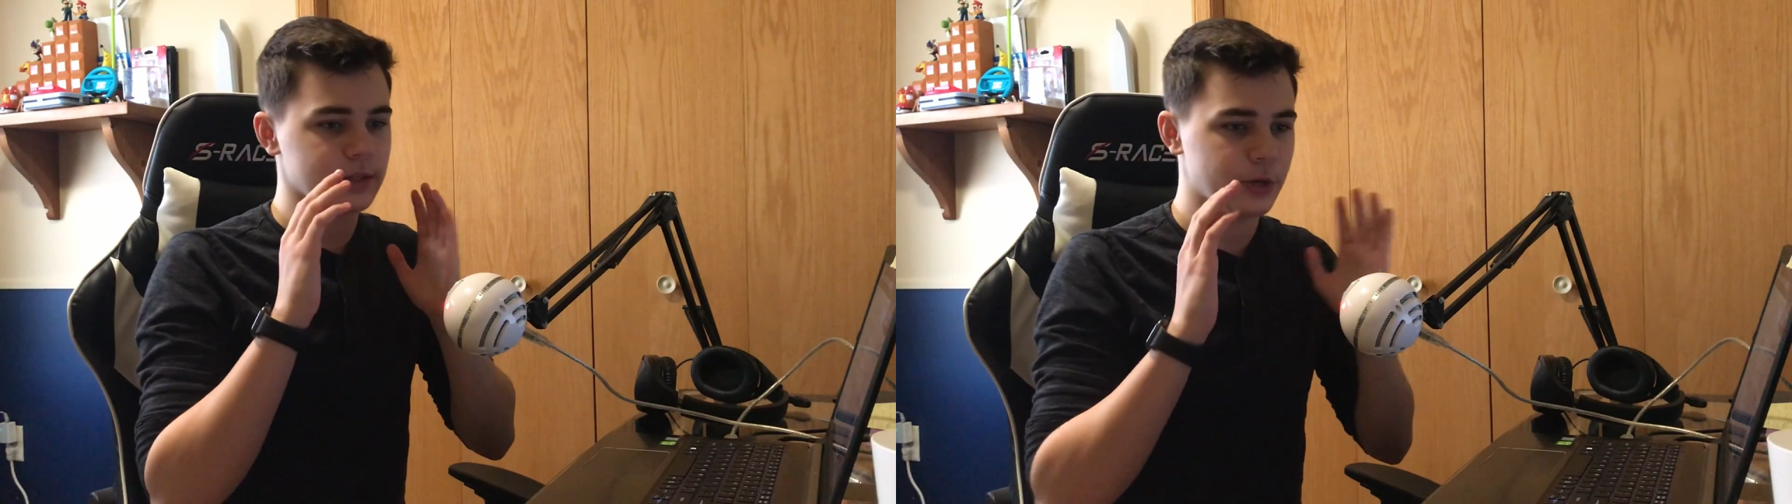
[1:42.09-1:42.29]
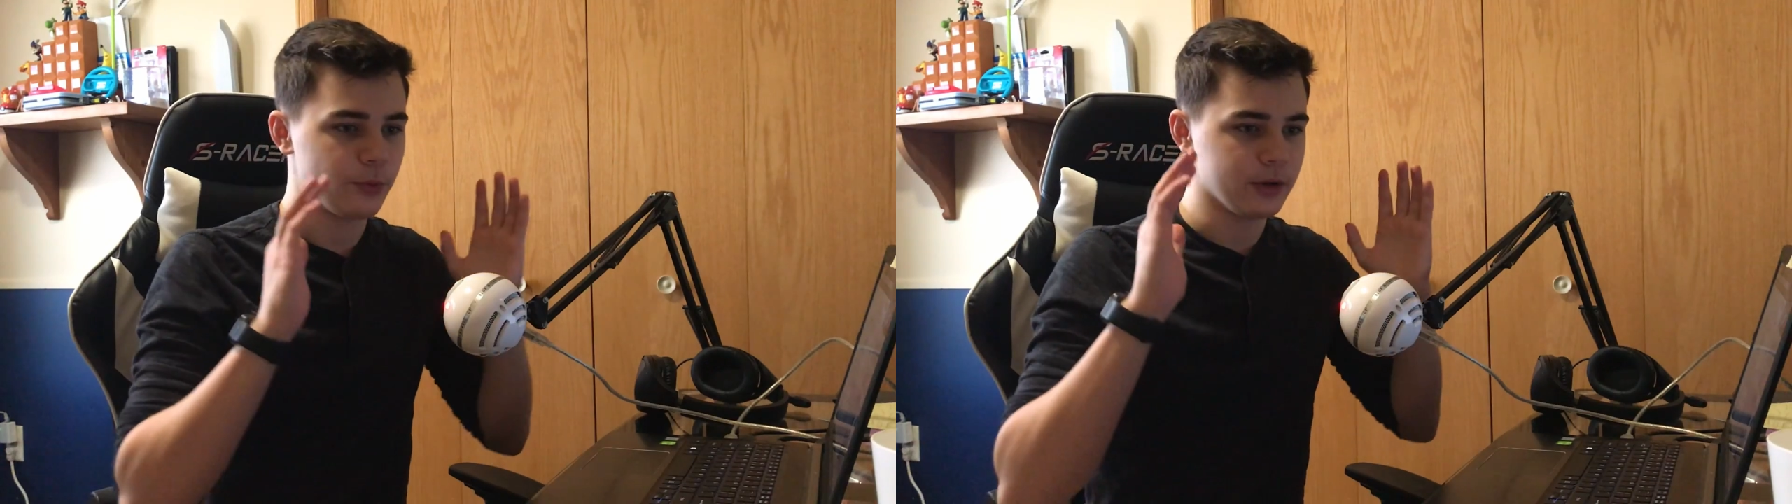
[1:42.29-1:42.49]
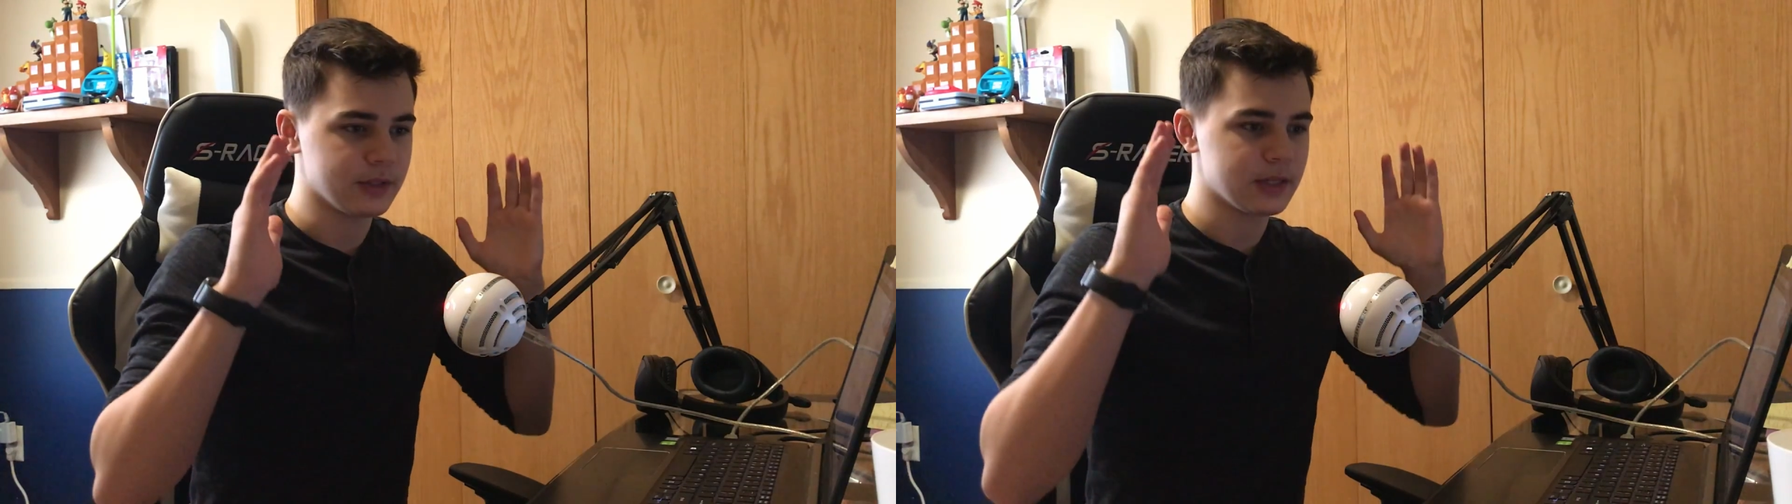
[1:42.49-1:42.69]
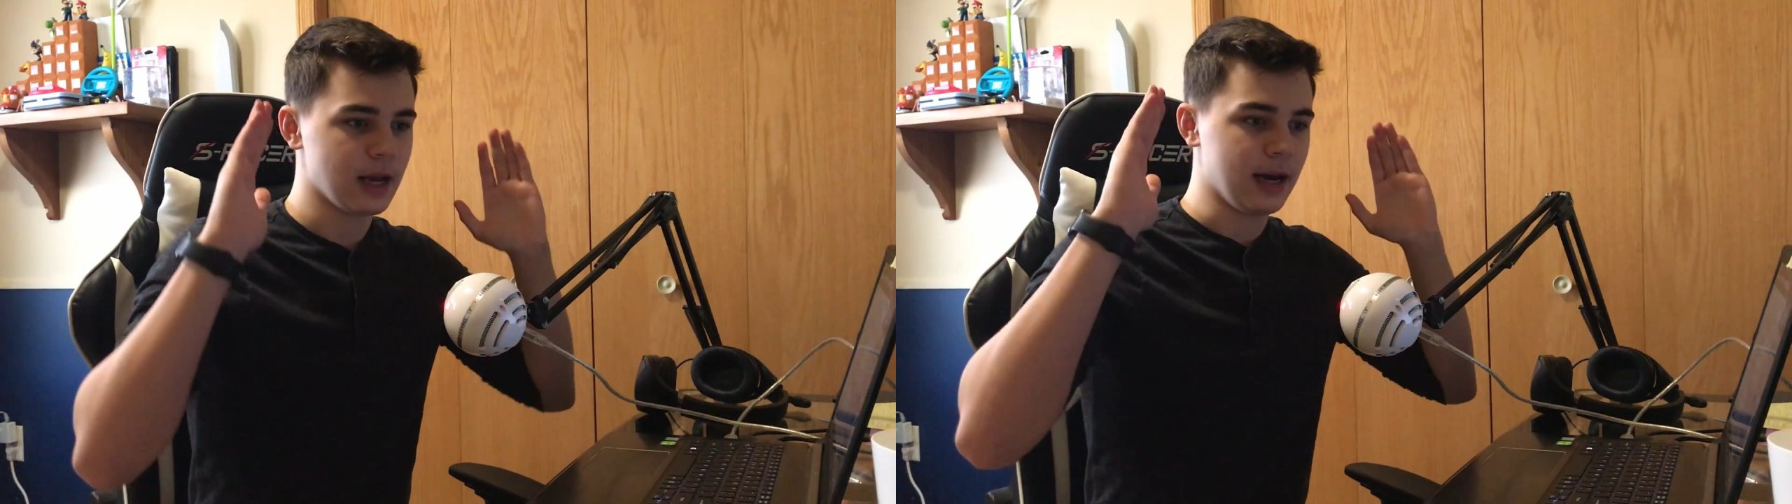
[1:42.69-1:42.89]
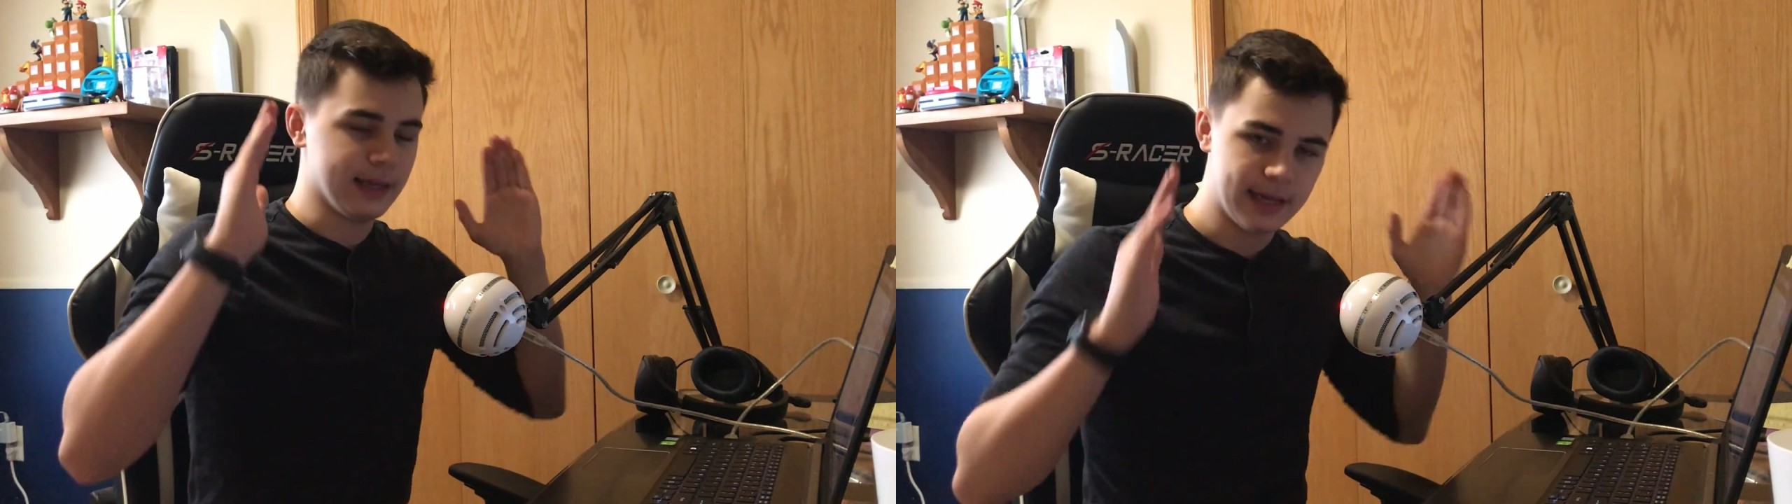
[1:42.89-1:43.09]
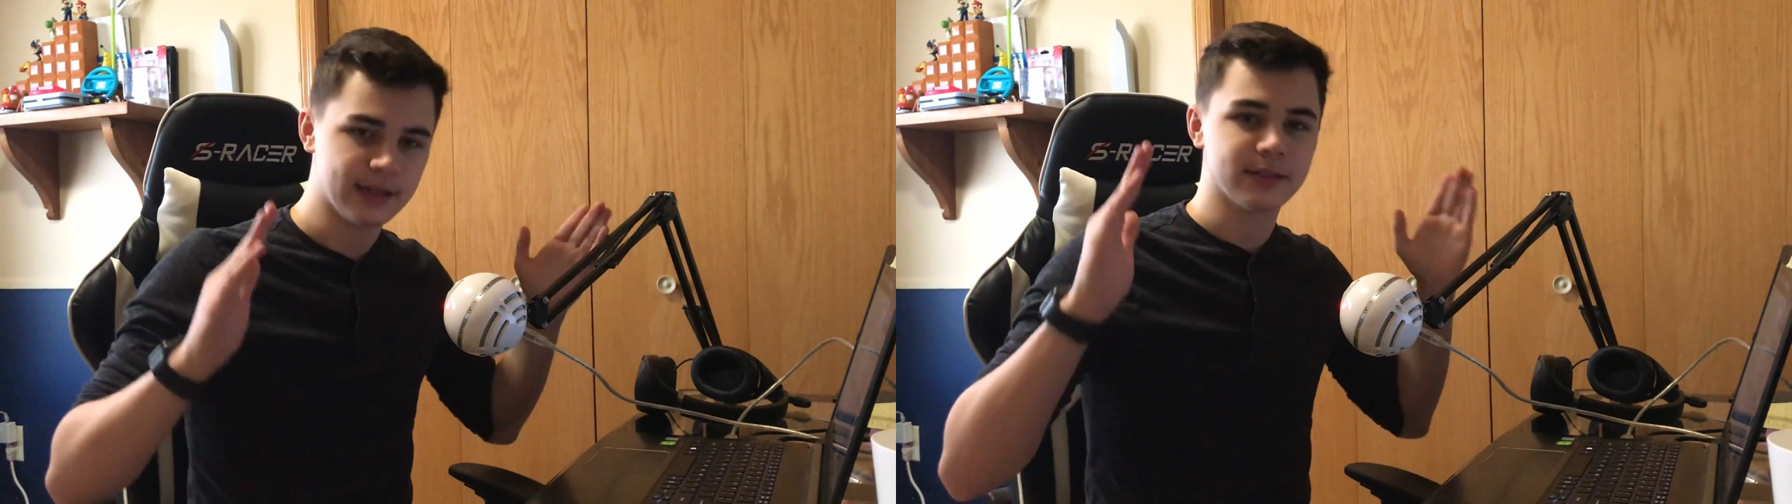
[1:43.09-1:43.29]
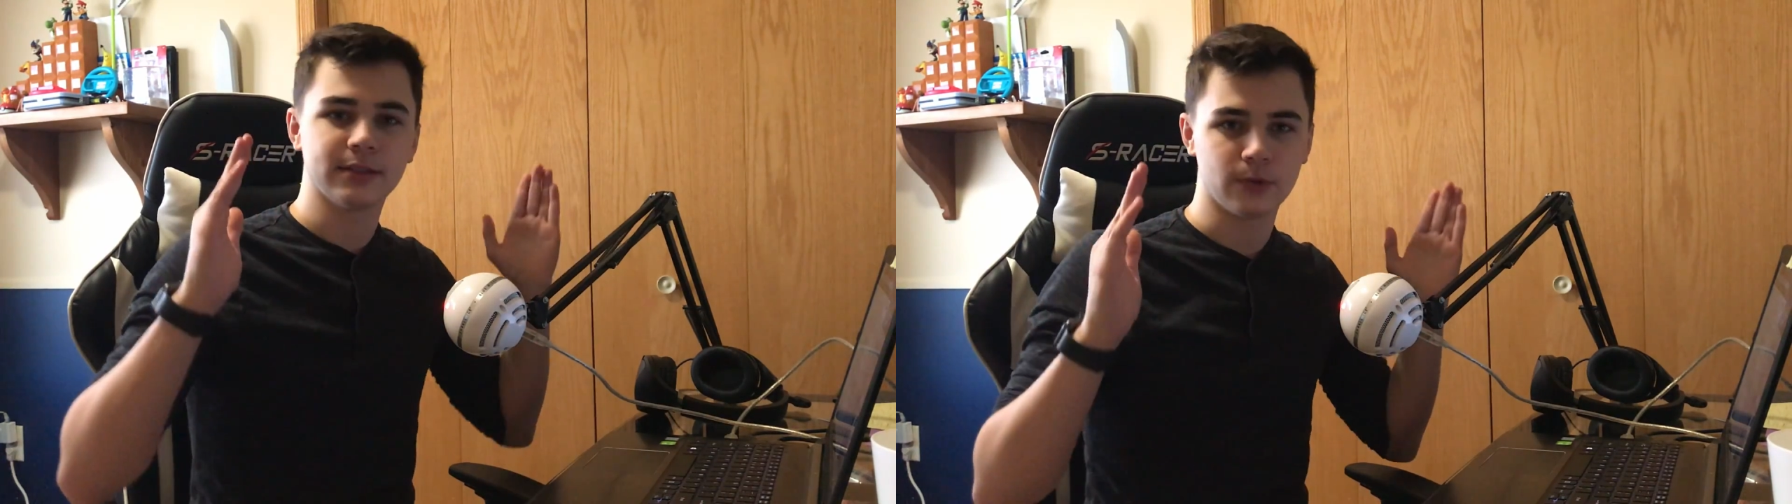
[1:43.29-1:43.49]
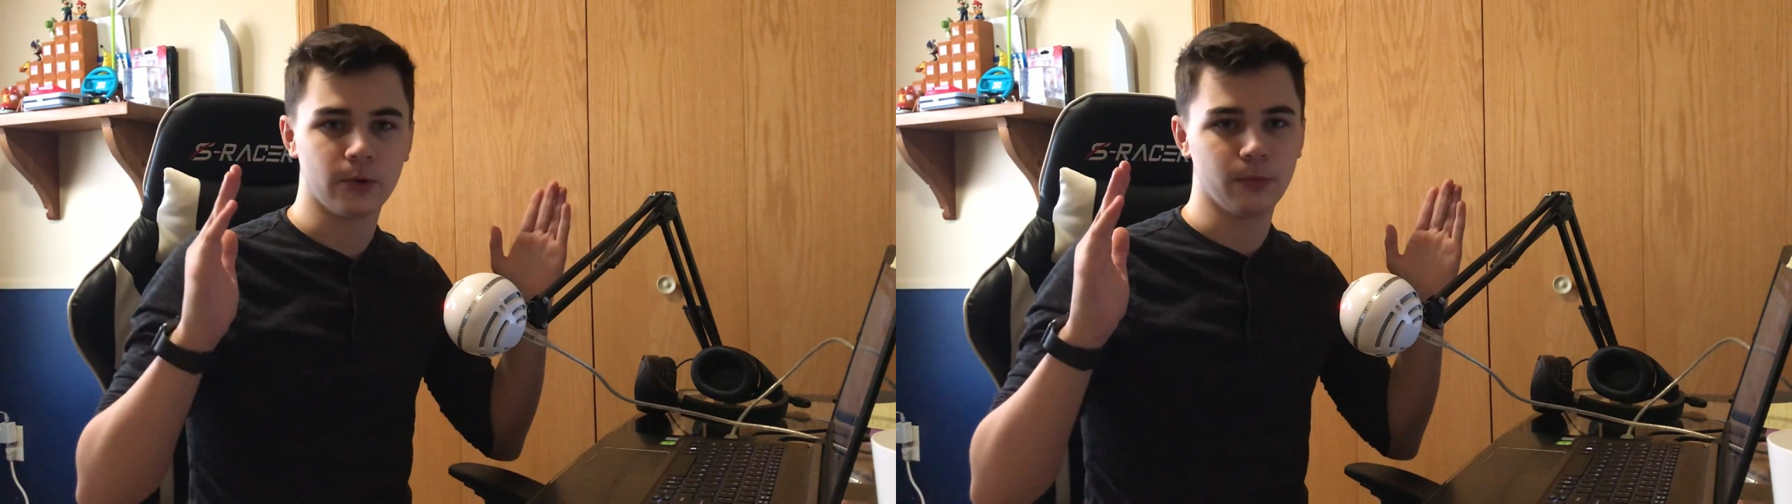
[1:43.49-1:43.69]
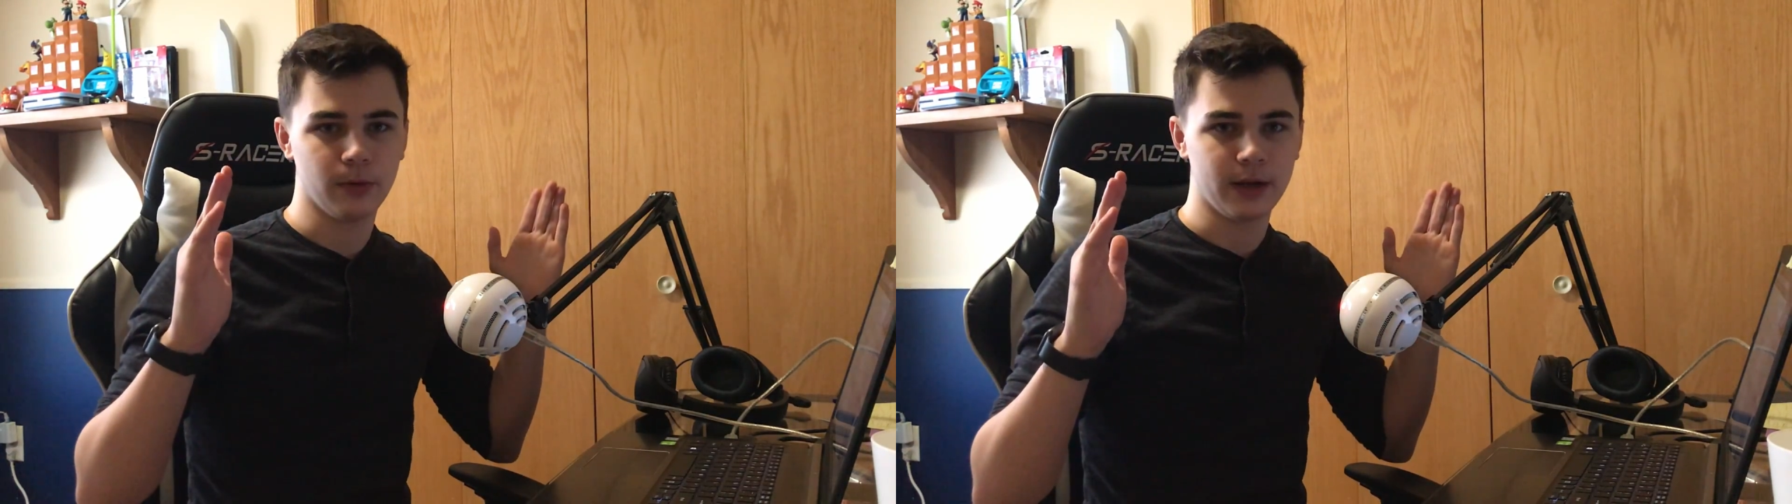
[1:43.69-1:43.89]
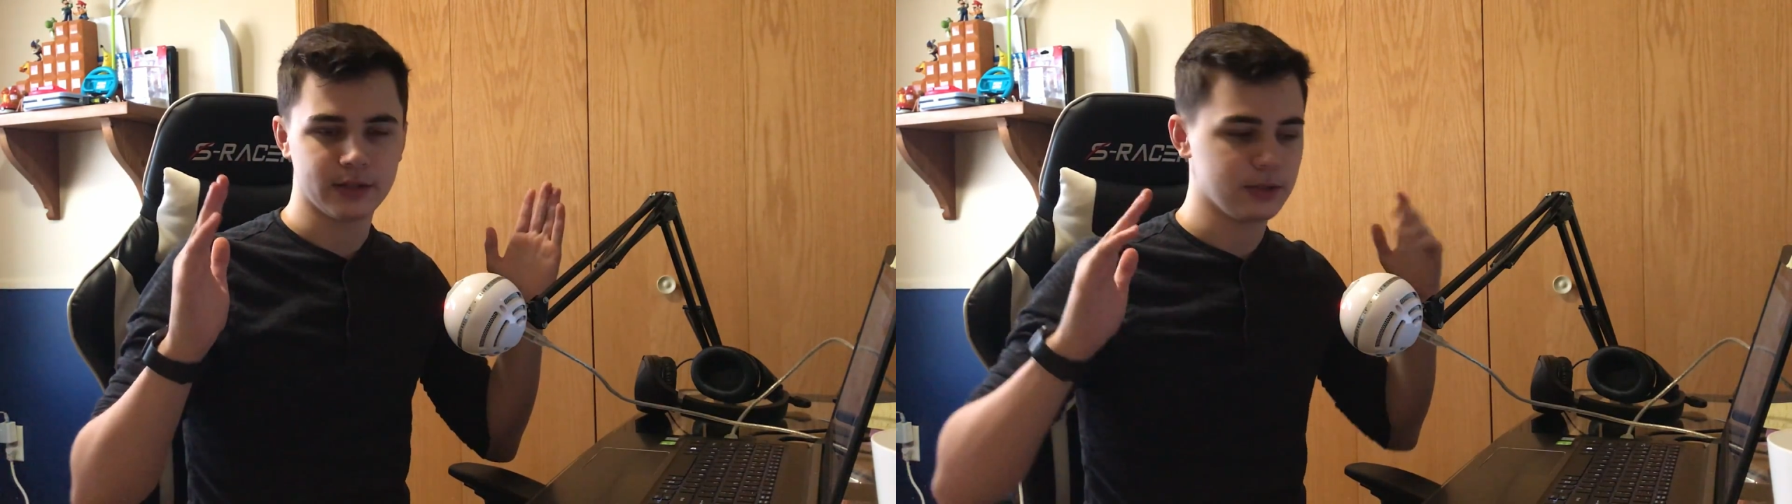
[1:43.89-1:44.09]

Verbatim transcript: and it was against Google Plus.